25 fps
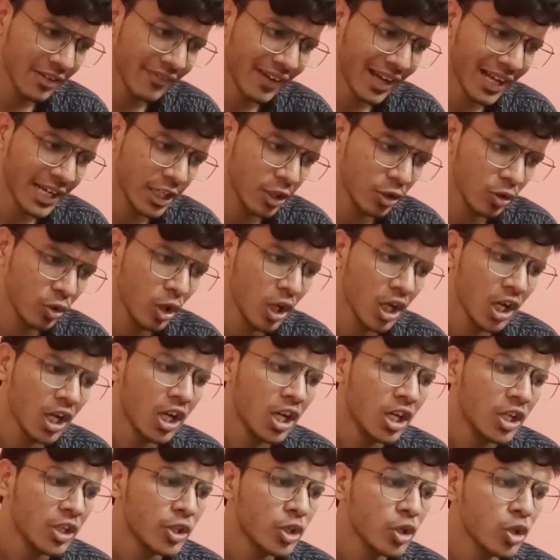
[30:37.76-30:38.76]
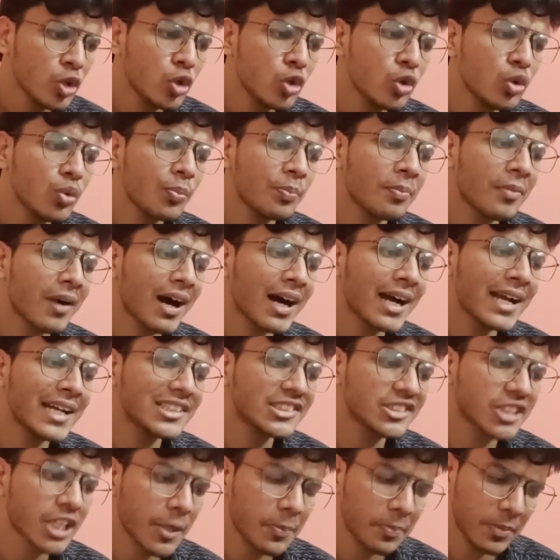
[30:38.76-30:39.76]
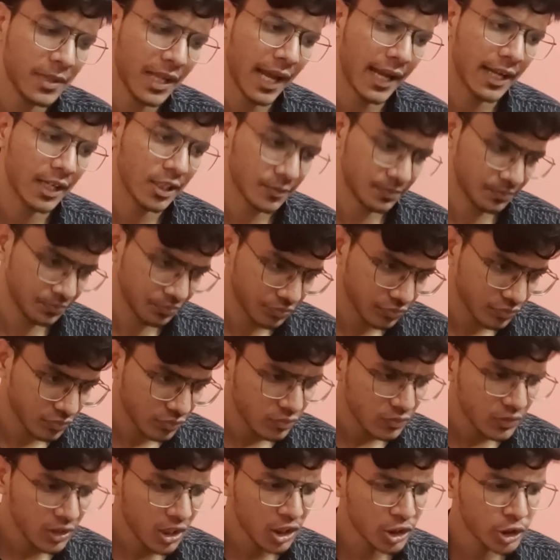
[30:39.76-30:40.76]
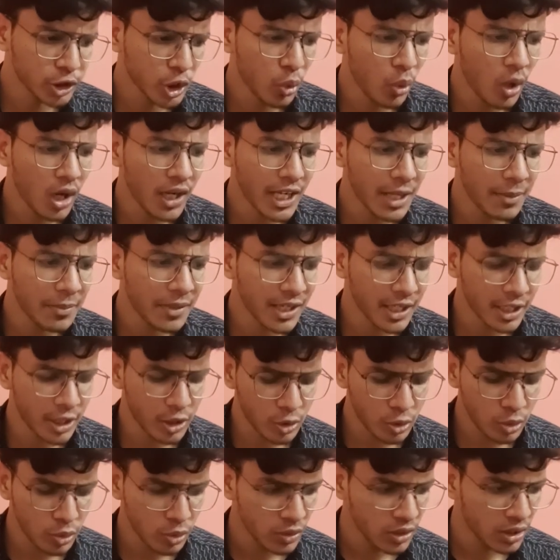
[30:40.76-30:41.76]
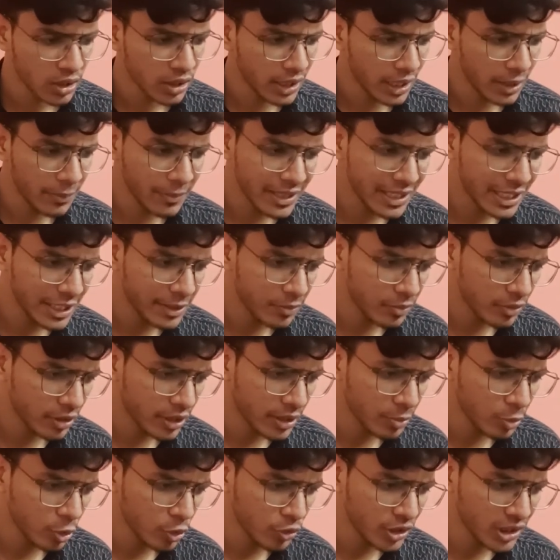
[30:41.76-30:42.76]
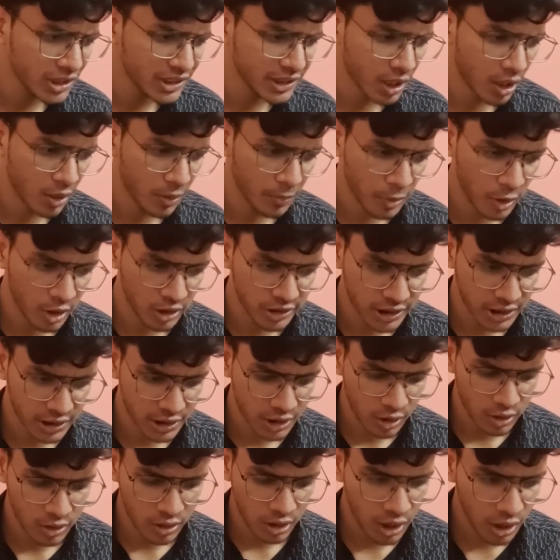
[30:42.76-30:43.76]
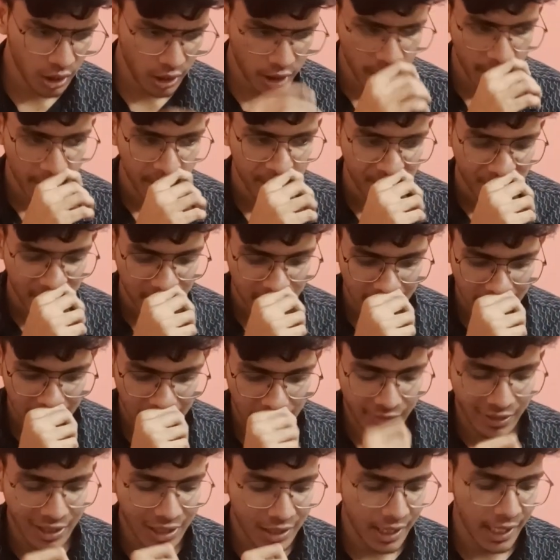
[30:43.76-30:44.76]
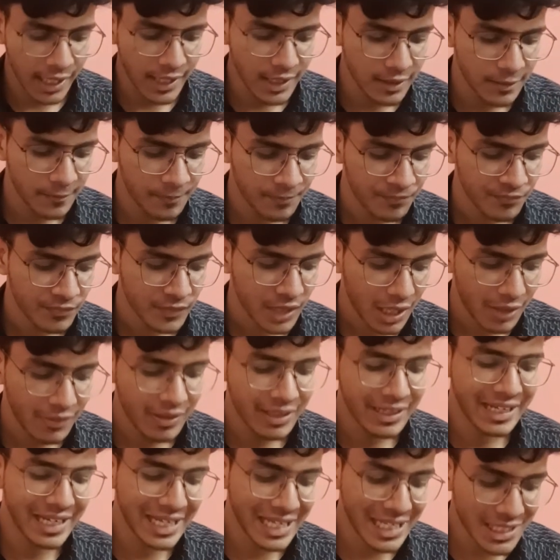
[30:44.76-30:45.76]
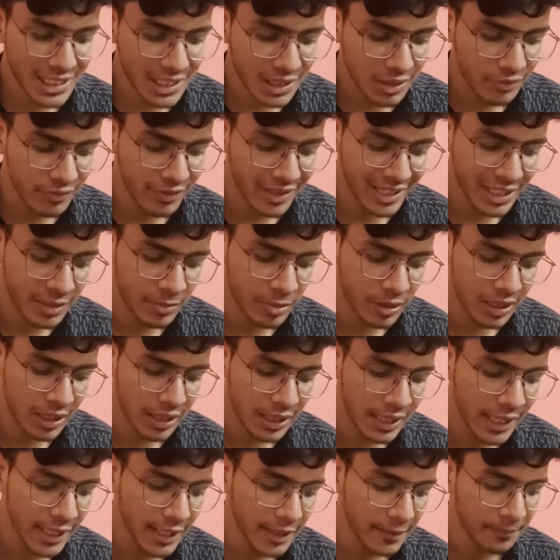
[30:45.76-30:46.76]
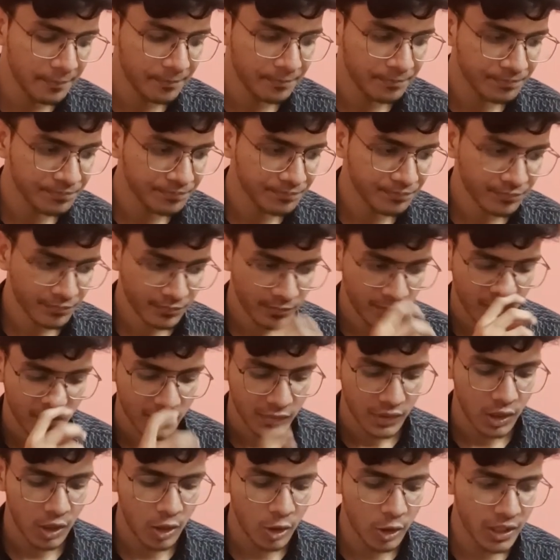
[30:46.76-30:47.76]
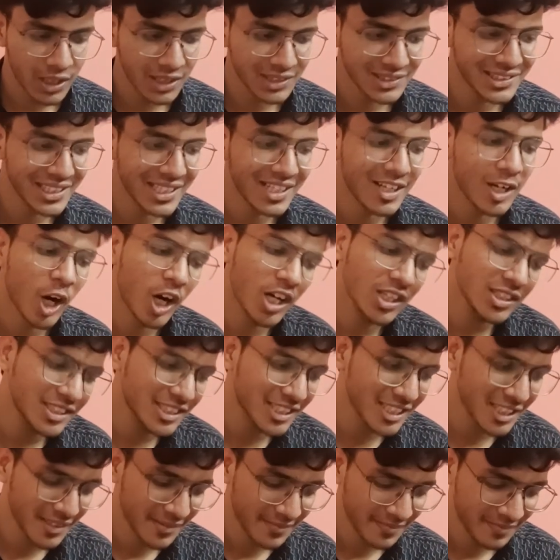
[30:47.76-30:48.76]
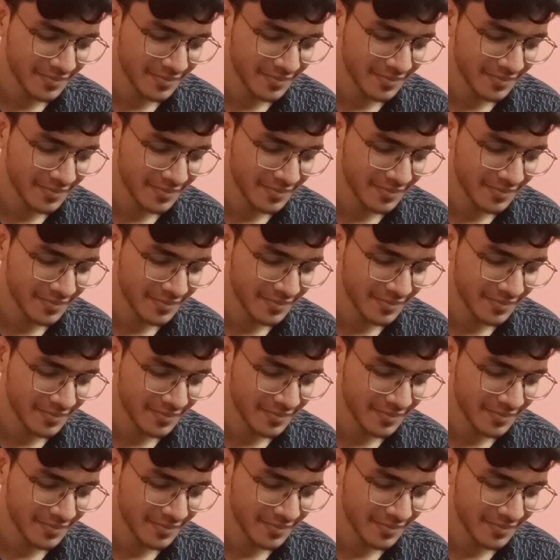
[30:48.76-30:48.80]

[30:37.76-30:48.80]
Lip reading: value, to my script tag. So what I'm gonna do, let me remove this process.org. I will create a variable let, or you can say const